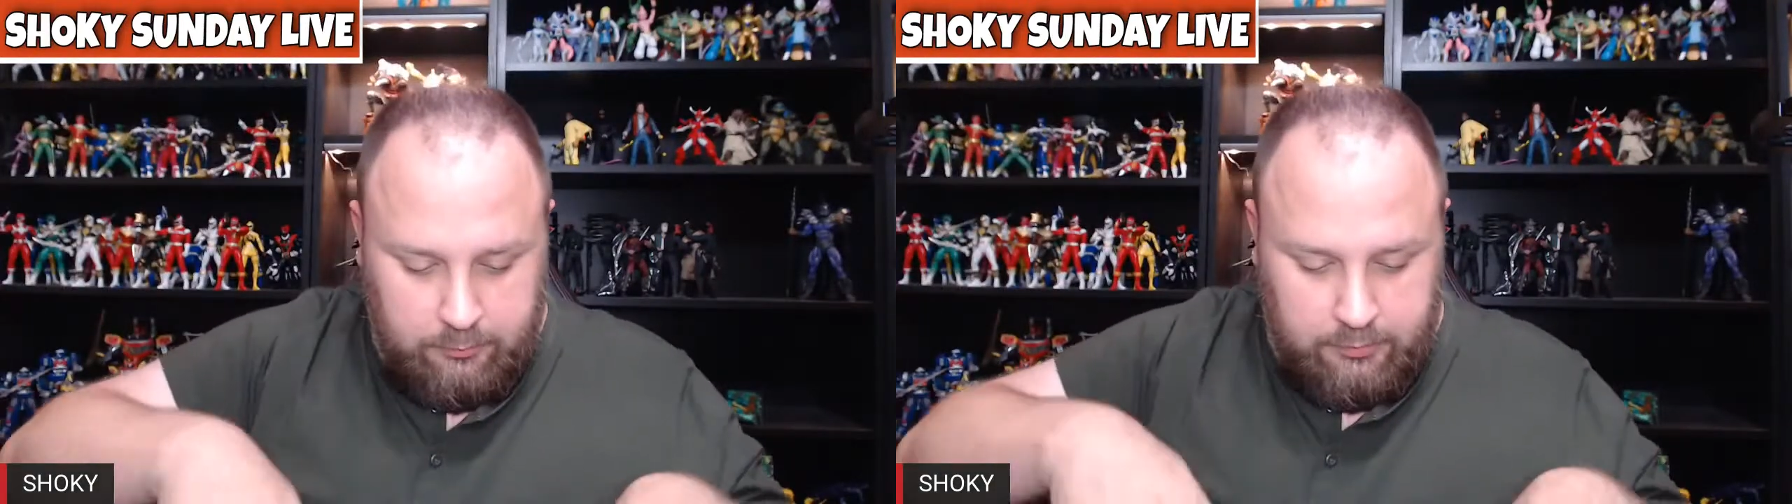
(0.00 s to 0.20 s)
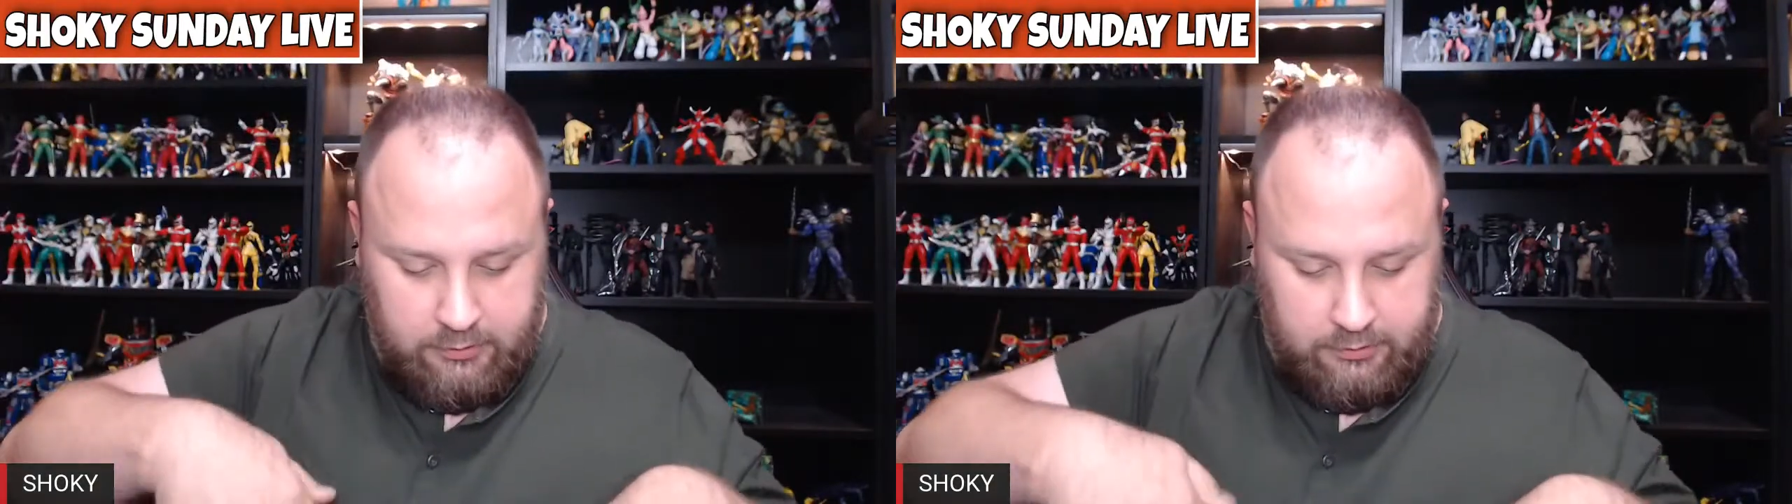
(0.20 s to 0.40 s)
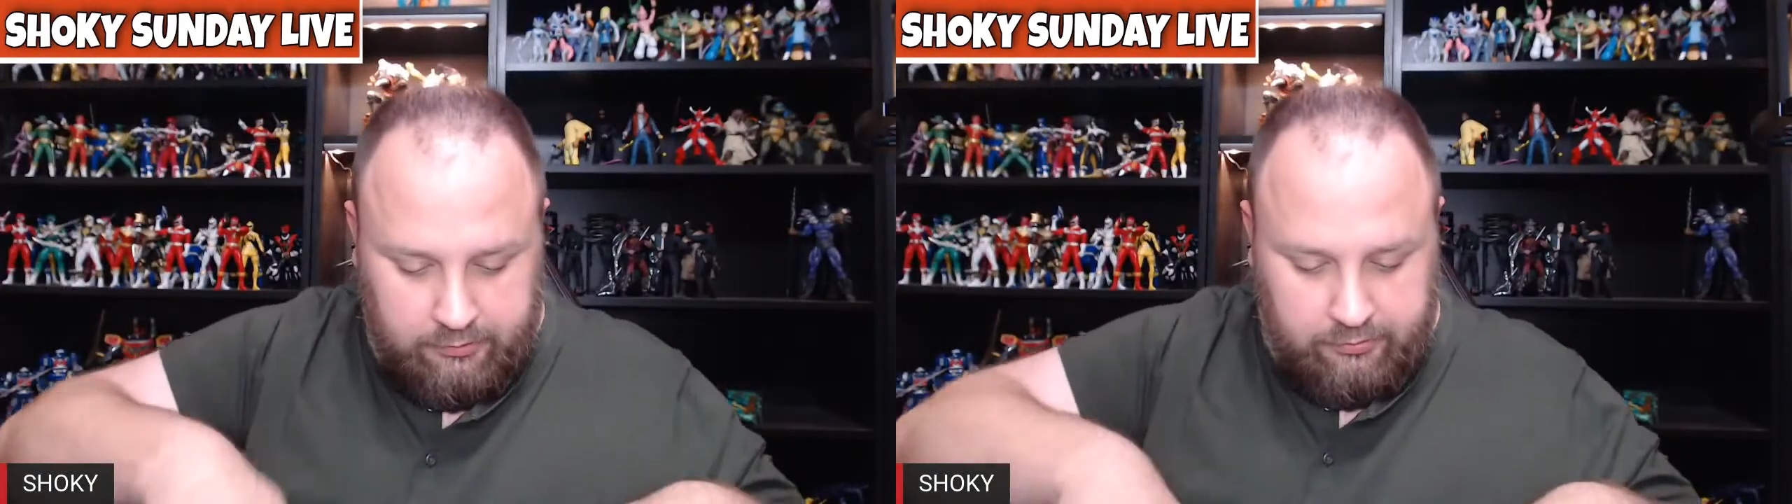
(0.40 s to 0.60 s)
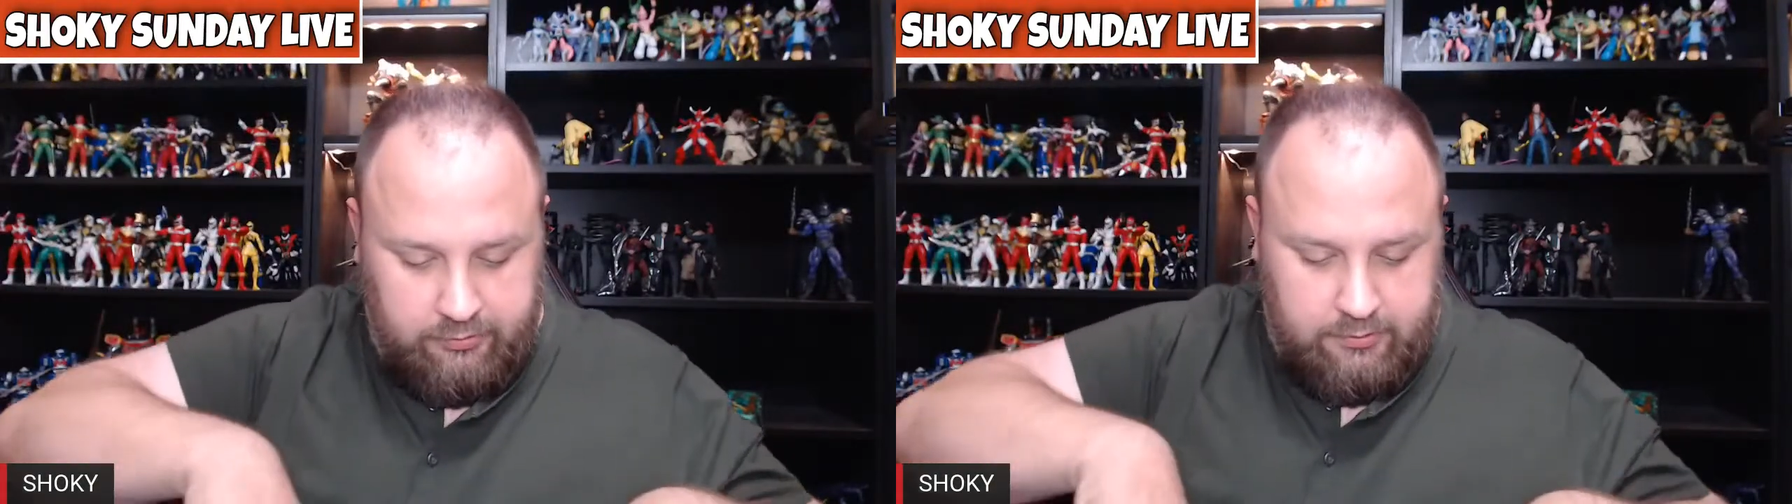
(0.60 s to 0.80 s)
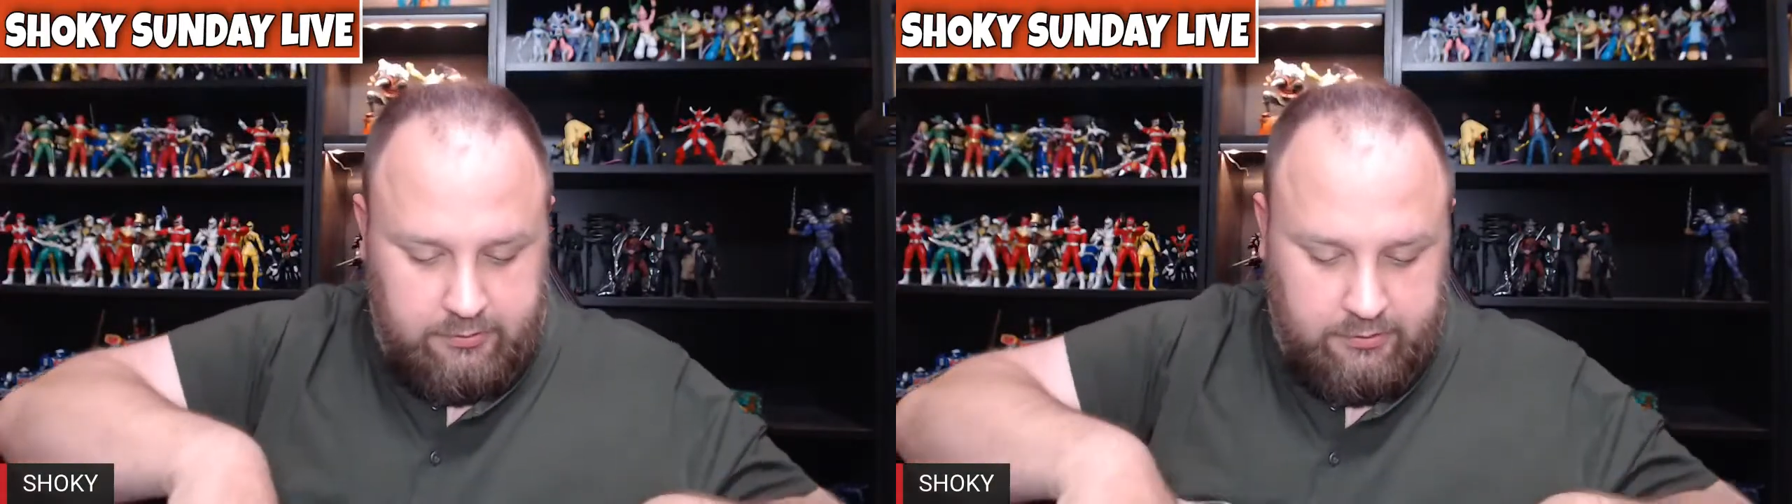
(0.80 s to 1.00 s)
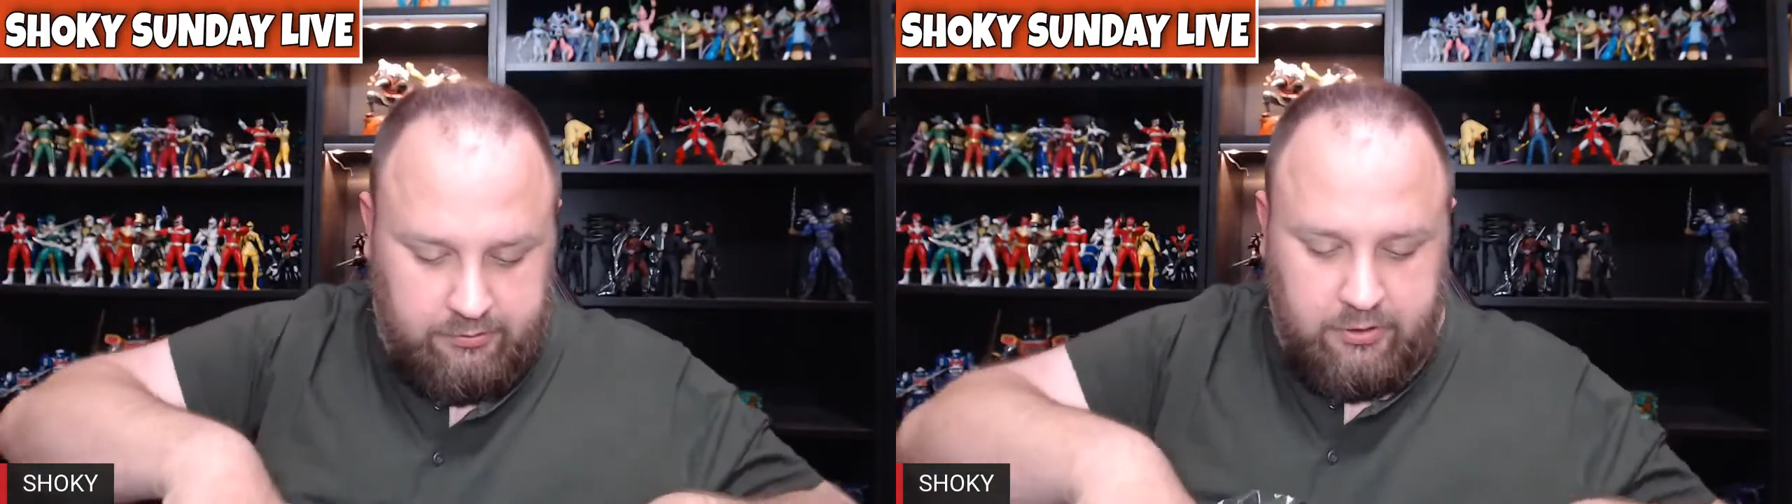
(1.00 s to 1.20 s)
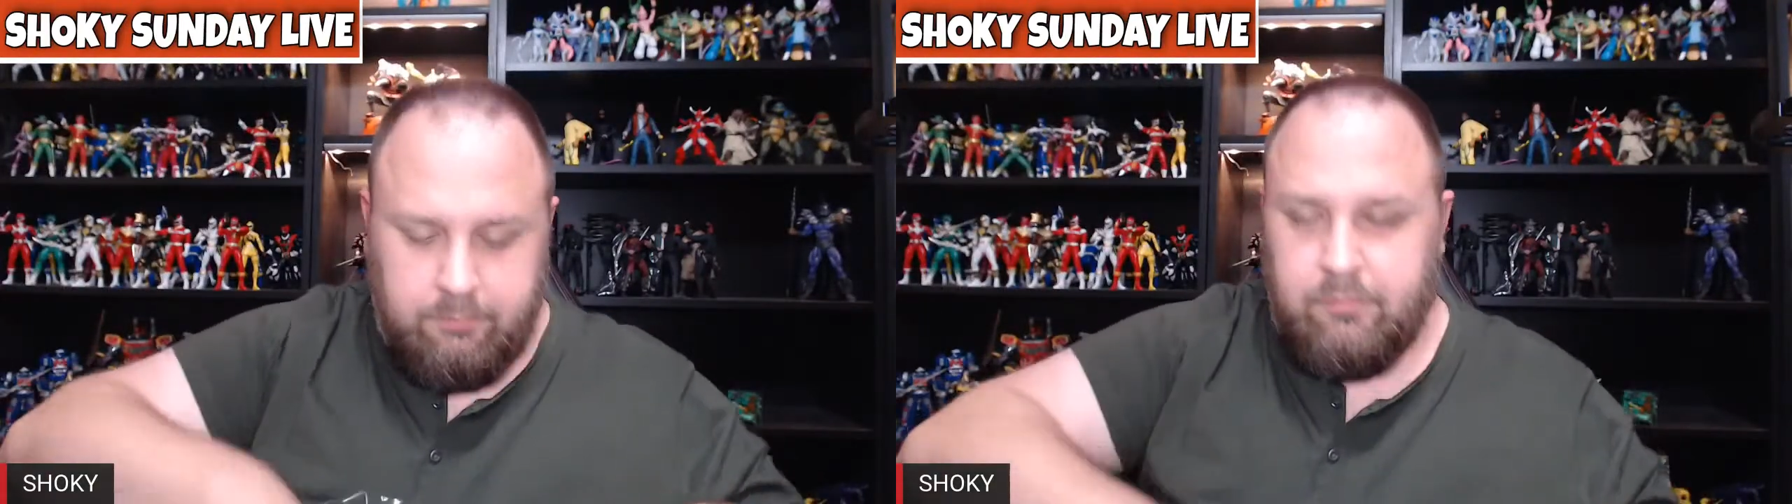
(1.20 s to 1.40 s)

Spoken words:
Because except